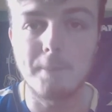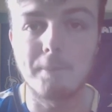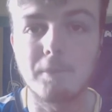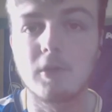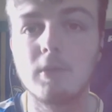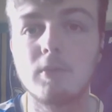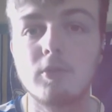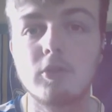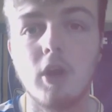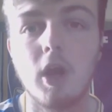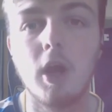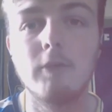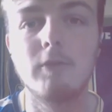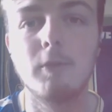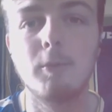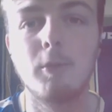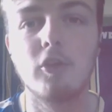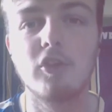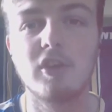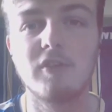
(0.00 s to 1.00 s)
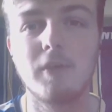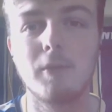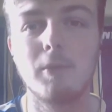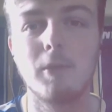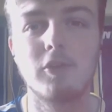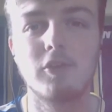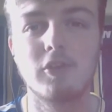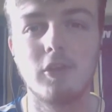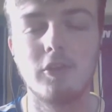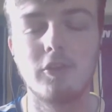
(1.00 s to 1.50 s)
Subscribe for more Toffee
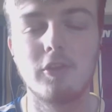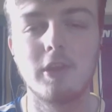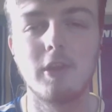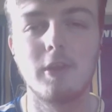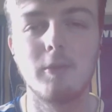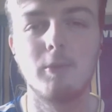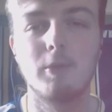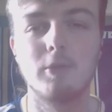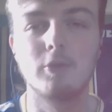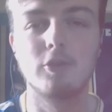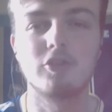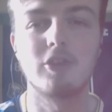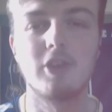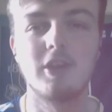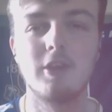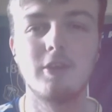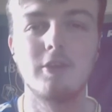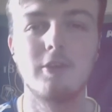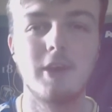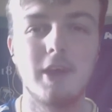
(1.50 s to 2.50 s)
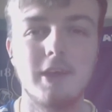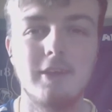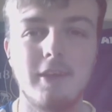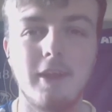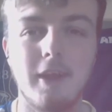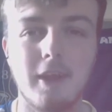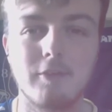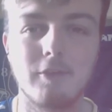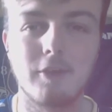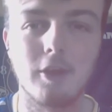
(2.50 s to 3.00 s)
Blues content, and we will see you in the
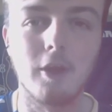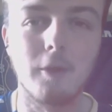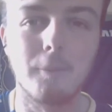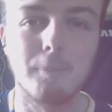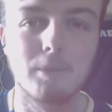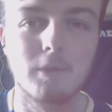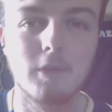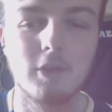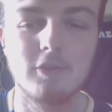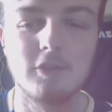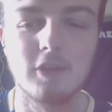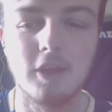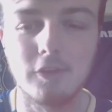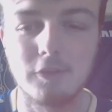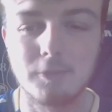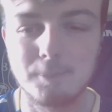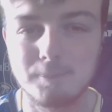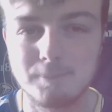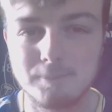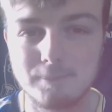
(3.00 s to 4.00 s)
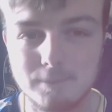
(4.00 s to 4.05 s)
next video. Cheers.